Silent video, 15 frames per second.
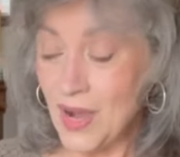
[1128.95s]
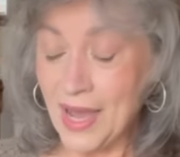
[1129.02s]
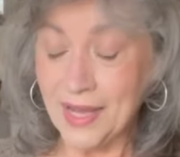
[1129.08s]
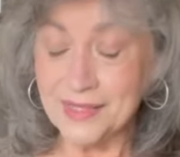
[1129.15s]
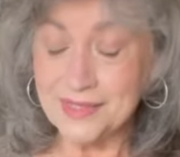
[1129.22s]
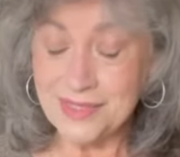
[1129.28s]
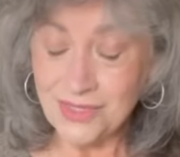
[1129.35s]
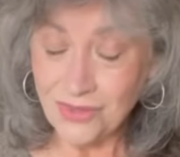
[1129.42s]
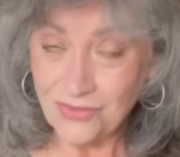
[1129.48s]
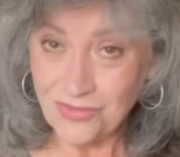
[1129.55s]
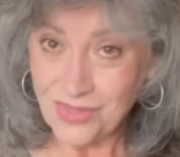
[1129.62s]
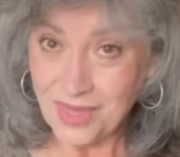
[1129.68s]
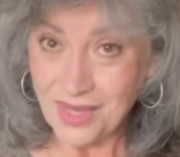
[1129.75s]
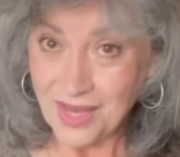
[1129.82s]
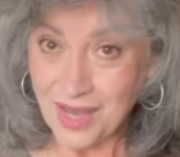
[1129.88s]
I don't
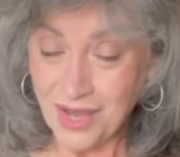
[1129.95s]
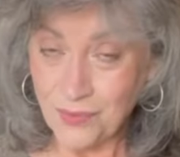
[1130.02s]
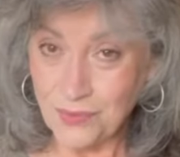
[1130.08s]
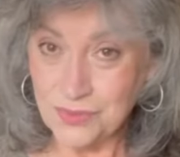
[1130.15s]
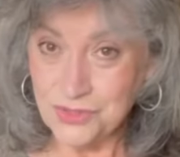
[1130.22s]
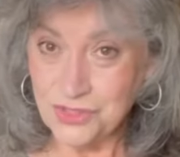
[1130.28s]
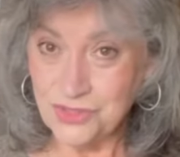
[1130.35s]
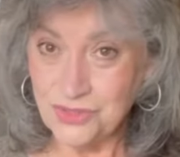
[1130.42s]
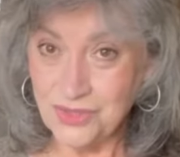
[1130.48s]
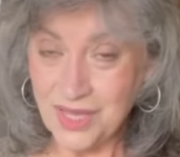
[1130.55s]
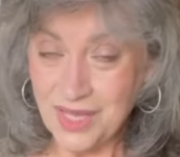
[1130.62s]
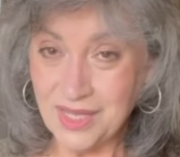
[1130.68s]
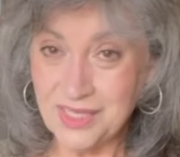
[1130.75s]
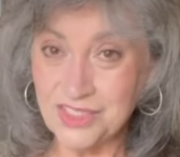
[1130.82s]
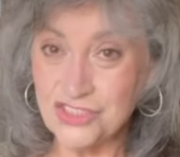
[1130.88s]
think I will do
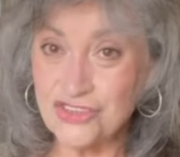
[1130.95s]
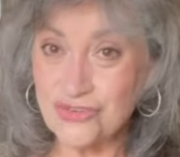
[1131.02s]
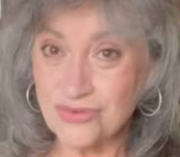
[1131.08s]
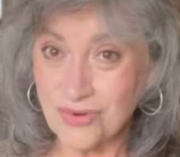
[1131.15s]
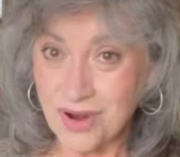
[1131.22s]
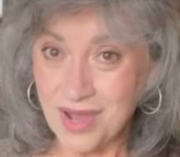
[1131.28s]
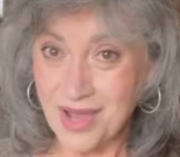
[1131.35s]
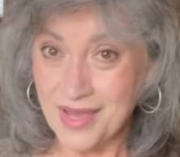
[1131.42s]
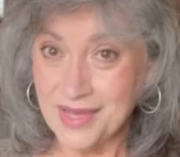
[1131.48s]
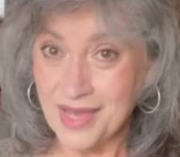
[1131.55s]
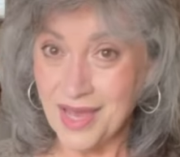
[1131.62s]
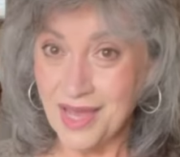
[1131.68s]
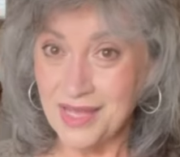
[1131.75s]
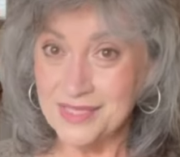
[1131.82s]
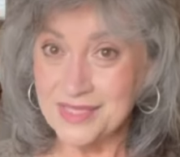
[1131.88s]
any
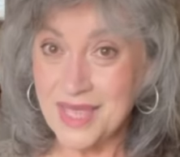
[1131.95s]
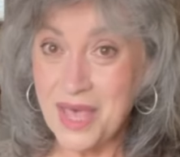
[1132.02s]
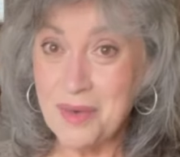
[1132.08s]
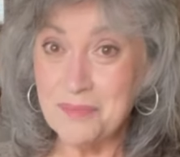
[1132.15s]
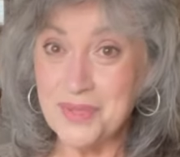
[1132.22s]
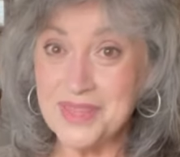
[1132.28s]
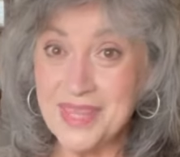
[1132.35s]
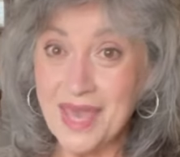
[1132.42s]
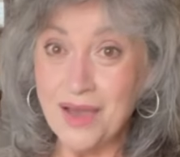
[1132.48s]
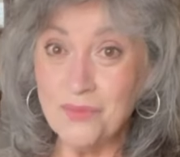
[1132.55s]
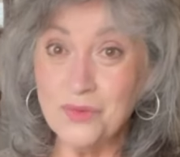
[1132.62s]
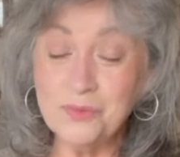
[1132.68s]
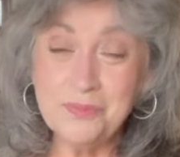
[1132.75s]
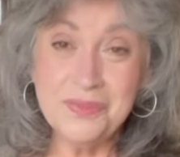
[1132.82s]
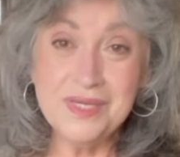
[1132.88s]
try-ons, but that
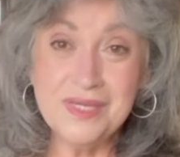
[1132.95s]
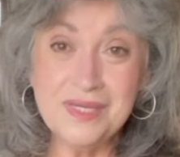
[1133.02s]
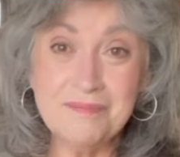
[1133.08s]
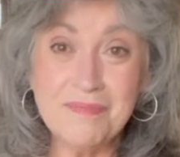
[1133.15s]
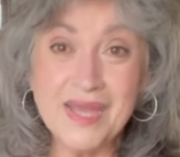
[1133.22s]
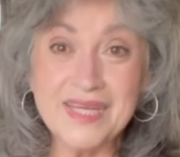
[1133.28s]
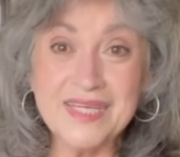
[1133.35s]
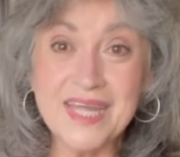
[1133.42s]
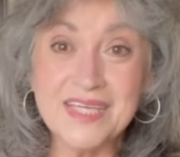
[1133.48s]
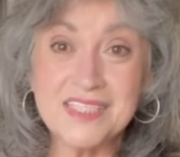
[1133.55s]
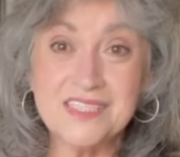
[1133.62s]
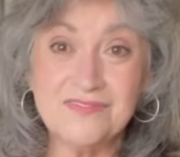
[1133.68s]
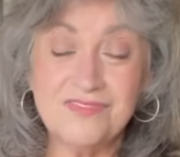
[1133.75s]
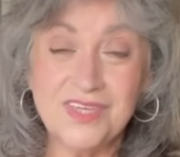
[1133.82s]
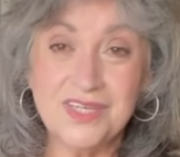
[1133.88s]
will be my next
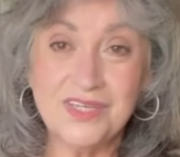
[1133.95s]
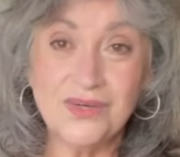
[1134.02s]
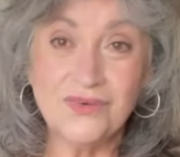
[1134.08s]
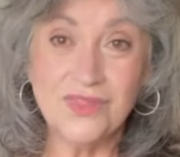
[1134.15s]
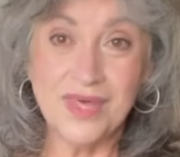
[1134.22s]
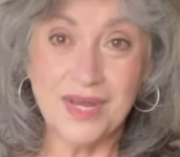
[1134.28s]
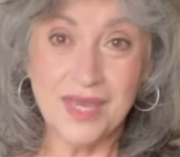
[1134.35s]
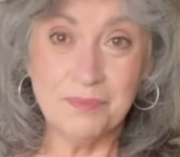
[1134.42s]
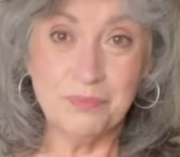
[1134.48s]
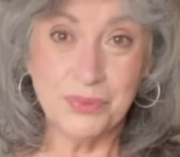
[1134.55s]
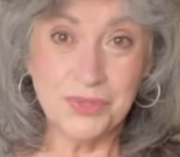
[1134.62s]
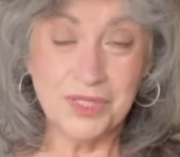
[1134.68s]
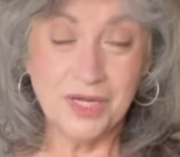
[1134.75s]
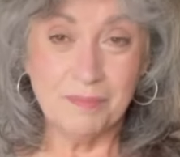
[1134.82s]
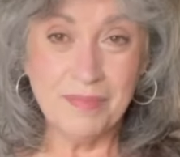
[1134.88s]
video that I
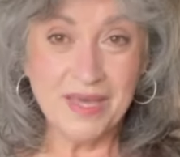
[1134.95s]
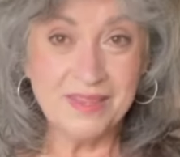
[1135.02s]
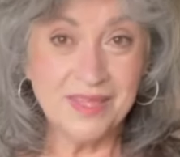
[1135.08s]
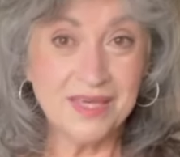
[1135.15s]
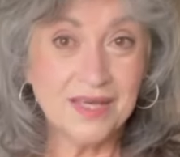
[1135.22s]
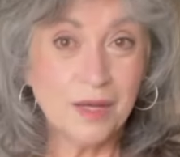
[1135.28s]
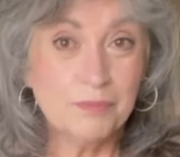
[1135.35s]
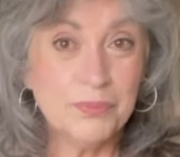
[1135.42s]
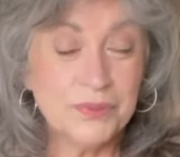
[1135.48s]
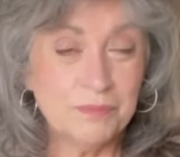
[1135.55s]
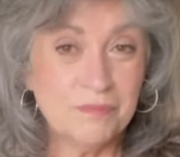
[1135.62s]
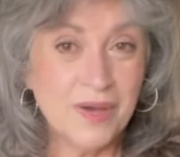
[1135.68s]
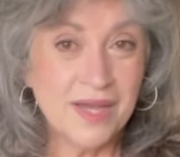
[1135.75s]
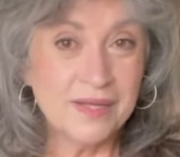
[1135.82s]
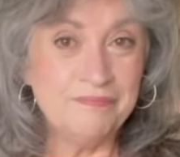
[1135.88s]
put up. I think I'll put
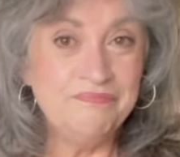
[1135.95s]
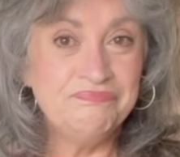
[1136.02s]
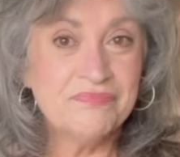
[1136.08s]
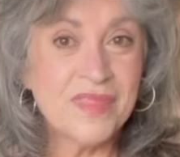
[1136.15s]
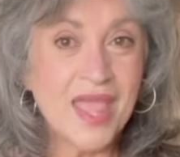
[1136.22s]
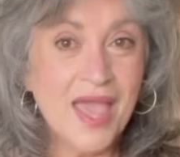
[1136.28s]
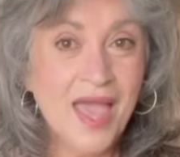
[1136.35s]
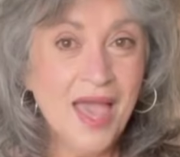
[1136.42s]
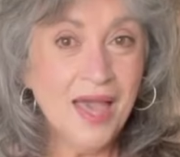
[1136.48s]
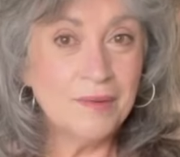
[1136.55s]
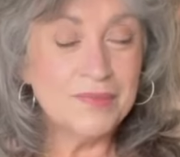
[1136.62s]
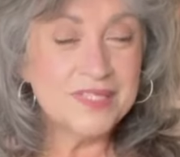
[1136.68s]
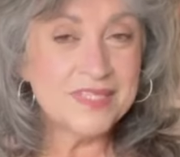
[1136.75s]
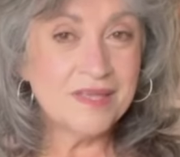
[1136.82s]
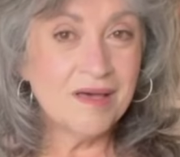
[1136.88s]
my
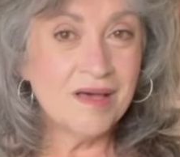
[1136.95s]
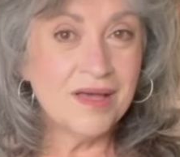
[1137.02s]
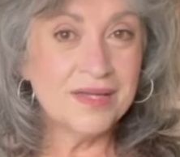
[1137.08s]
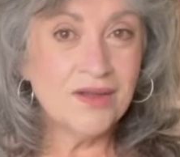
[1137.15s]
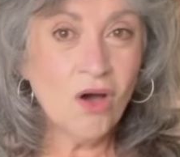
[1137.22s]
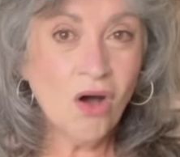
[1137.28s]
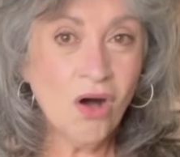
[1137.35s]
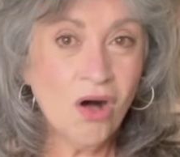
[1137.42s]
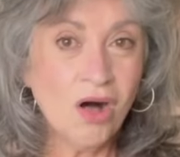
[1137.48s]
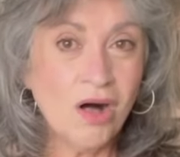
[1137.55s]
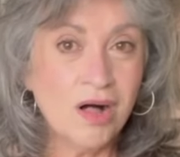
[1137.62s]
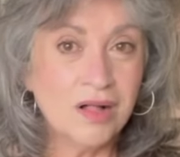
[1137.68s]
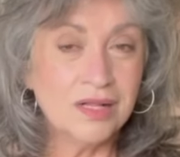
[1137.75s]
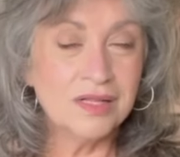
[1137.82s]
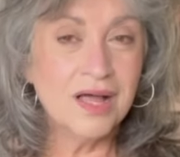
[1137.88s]
Amazon
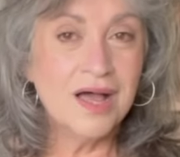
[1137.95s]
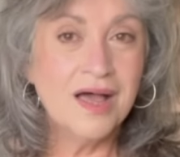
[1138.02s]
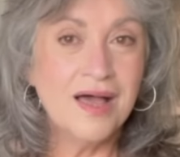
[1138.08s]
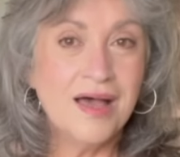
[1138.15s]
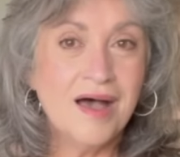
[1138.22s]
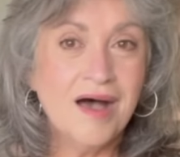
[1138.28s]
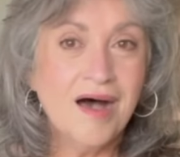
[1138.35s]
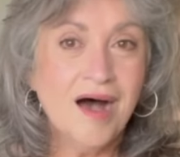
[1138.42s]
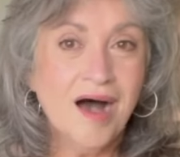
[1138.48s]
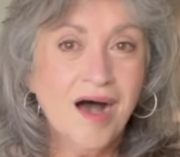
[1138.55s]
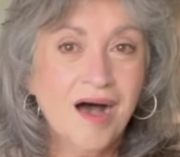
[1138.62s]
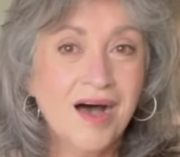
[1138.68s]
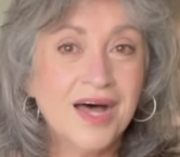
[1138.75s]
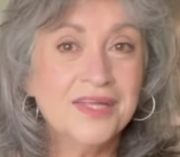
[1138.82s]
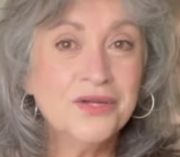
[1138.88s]
haul
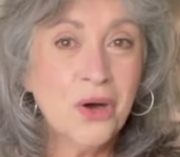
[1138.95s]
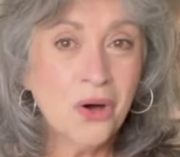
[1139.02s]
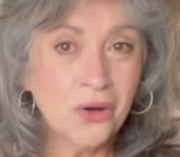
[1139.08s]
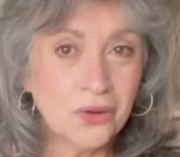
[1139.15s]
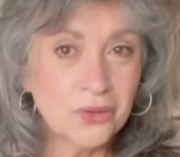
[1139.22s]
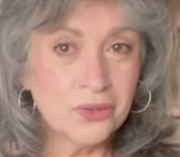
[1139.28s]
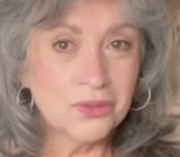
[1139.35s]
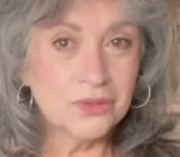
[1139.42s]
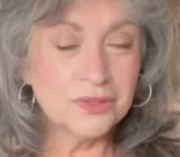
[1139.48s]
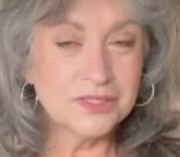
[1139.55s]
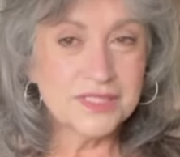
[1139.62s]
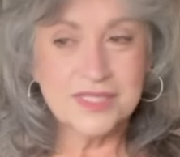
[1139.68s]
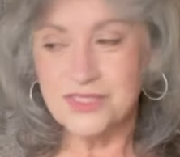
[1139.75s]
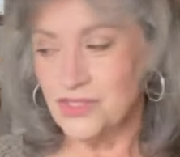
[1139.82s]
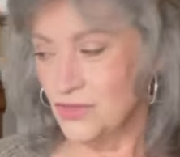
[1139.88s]
on
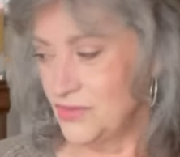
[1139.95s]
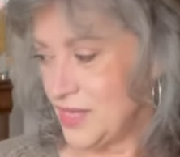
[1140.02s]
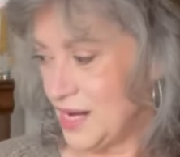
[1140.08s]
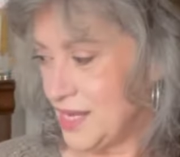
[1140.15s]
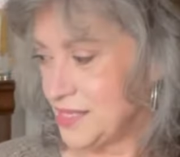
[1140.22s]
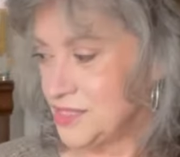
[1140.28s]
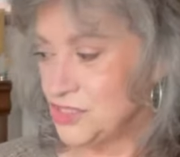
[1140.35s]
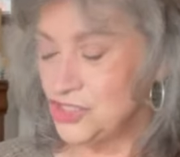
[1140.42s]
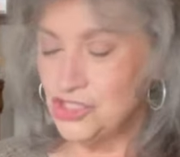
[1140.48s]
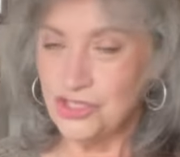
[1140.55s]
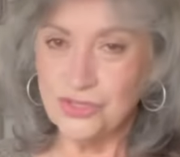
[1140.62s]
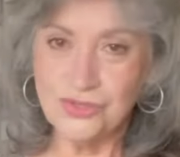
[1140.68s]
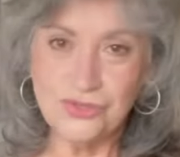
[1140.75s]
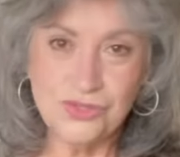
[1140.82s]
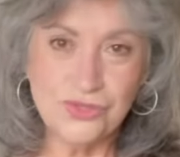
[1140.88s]
hold so that I can
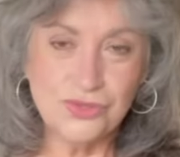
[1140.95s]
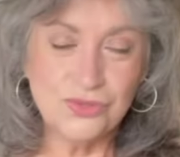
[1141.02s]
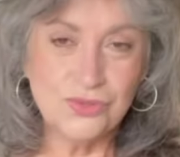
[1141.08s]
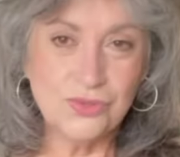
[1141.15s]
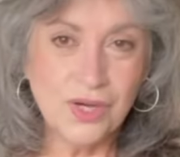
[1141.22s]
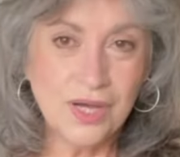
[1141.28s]
show you